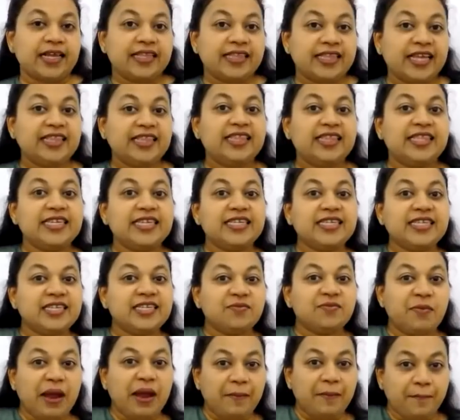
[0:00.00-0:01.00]
That this is
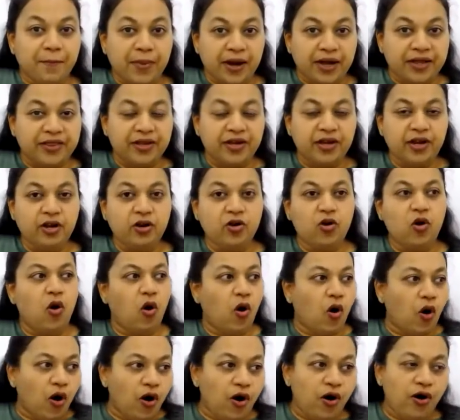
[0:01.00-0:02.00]
my mother
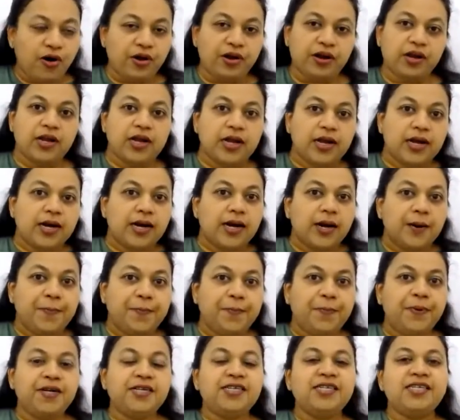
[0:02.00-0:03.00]
or a
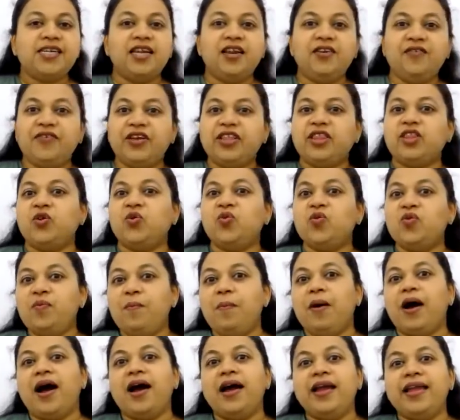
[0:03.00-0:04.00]
person with whom
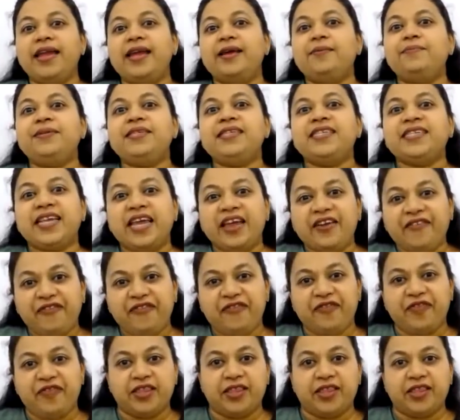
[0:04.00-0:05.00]
I am safe
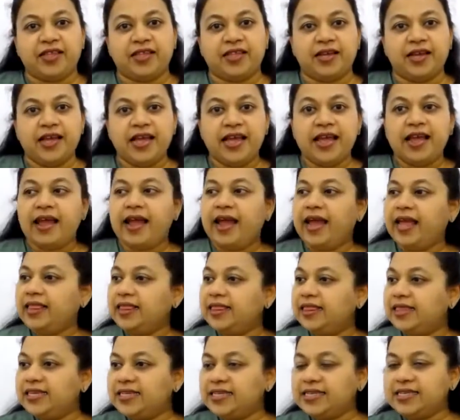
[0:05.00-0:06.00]
with.
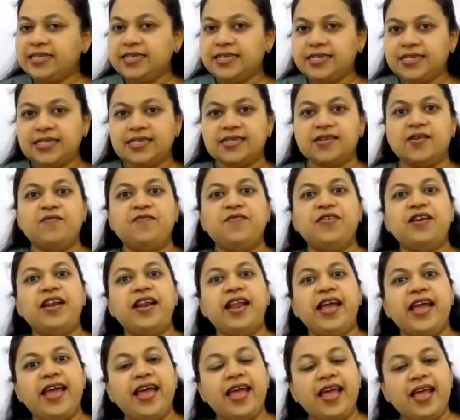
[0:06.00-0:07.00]
And this is someone
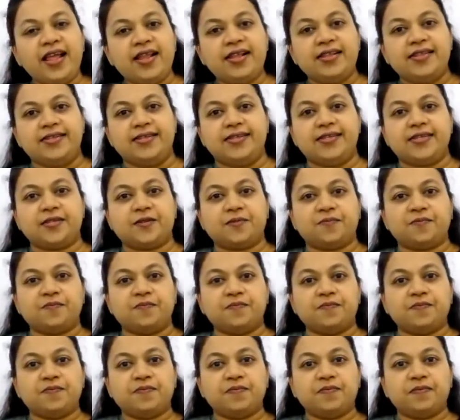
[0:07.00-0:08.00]
else.
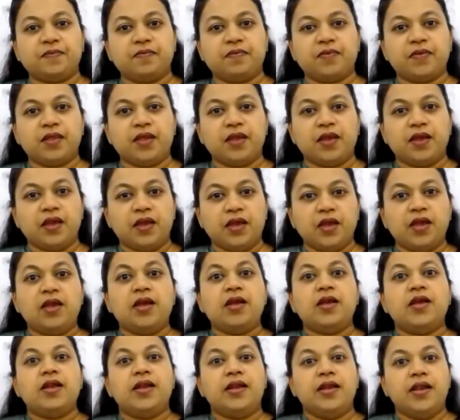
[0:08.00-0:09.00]

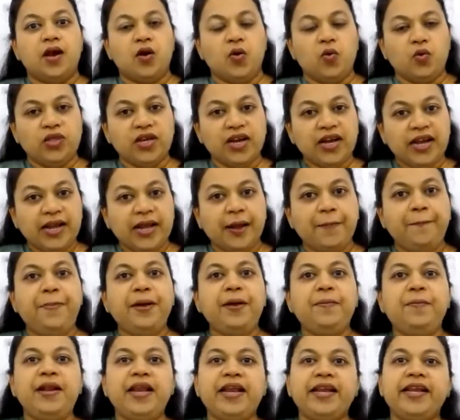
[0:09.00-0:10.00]
Now, the
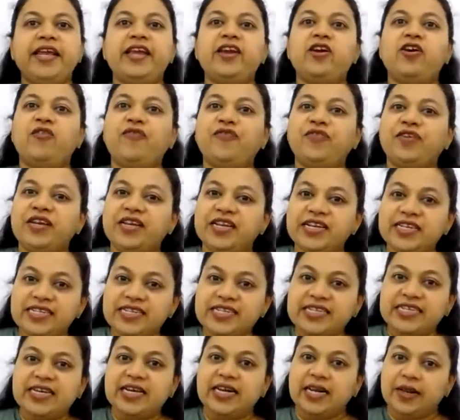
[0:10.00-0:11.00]
capability of
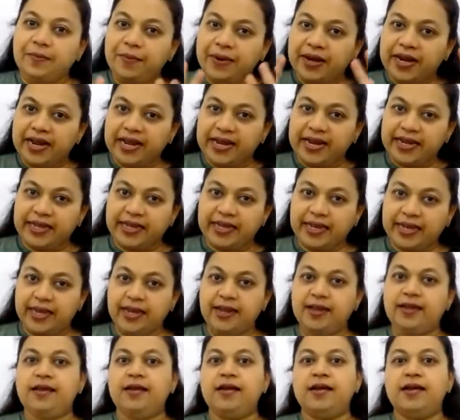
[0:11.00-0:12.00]

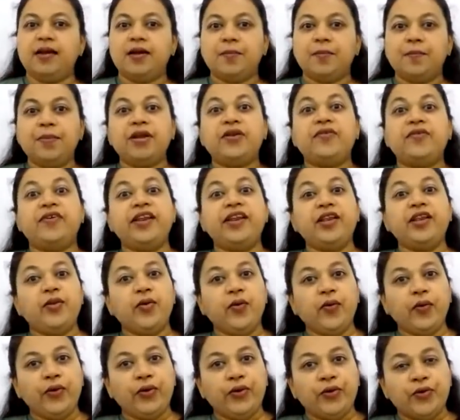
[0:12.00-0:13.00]
discriminating between
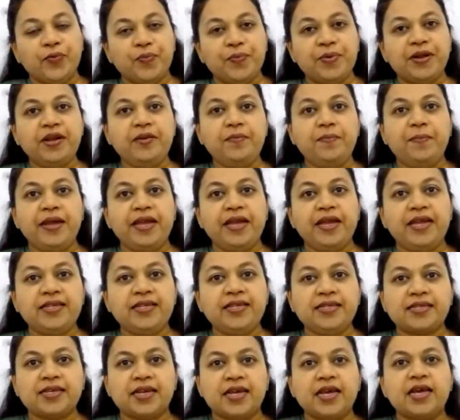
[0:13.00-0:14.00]
two human
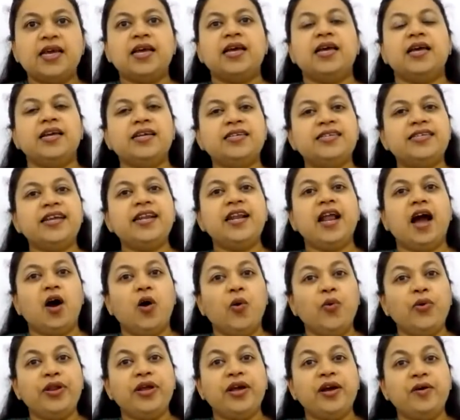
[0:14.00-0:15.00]
beings is an
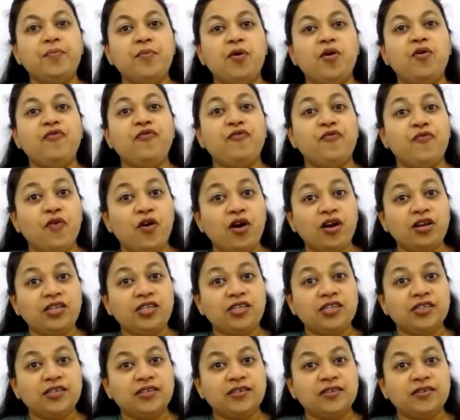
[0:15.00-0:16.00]
outcome of
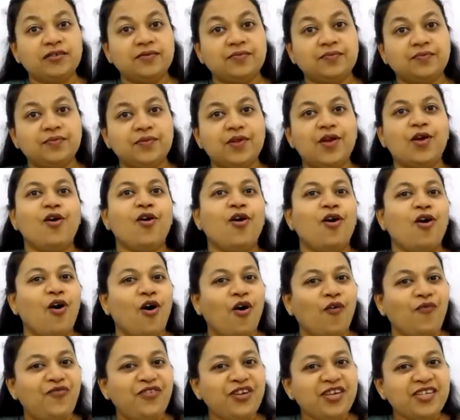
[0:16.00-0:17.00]
what?
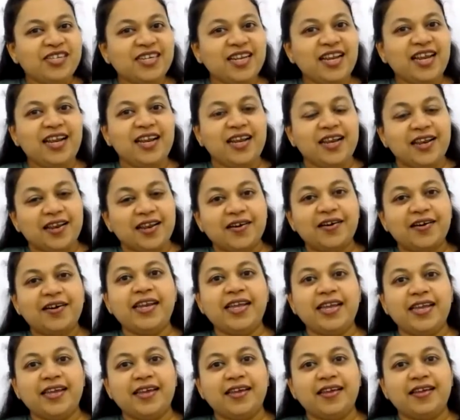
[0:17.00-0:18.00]
Obviously,
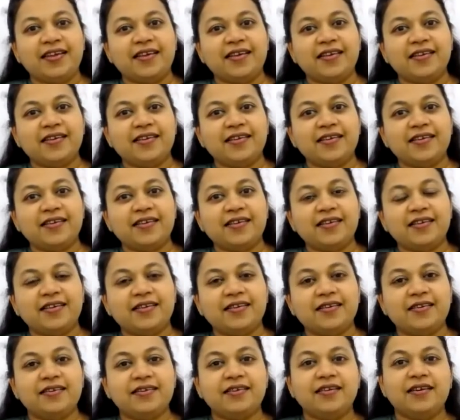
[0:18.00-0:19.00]
learning.
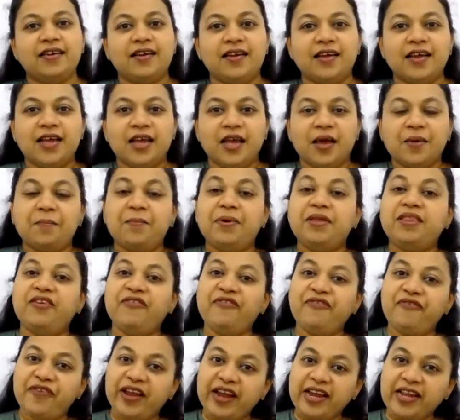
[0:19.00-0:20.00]
But
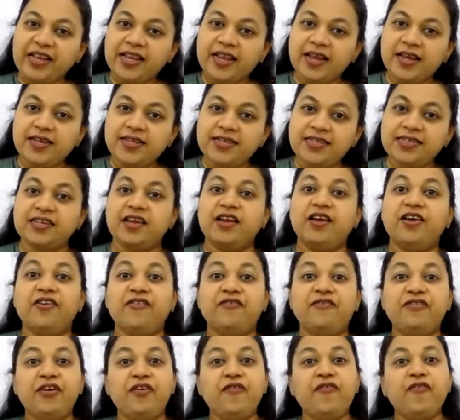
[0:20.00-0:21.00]
the fact is,
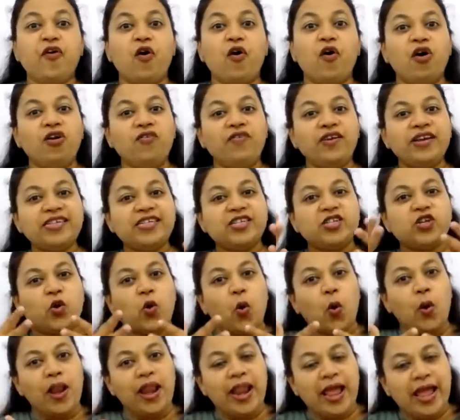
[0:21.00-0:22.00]
we have always
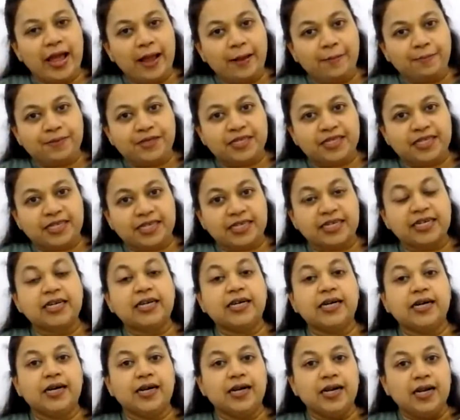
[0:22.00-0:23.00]
collapsed
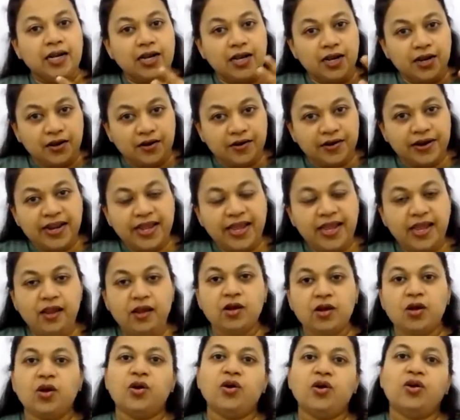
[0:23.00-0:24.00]

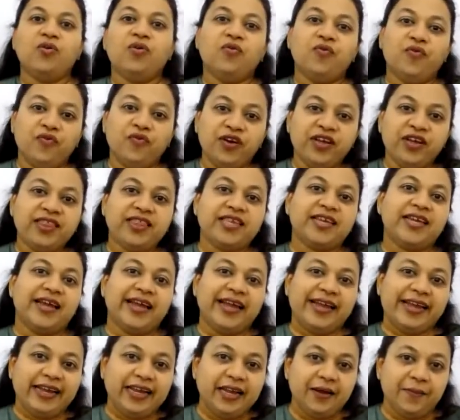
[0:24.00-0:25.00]
learning with
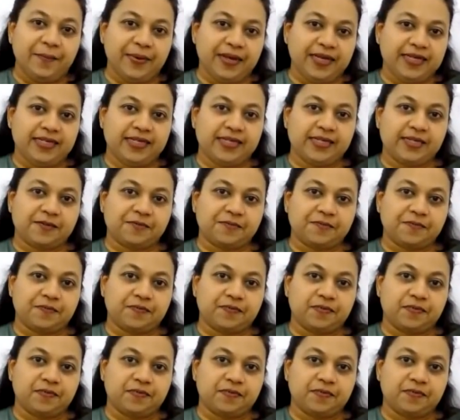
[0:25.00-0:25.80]
academics.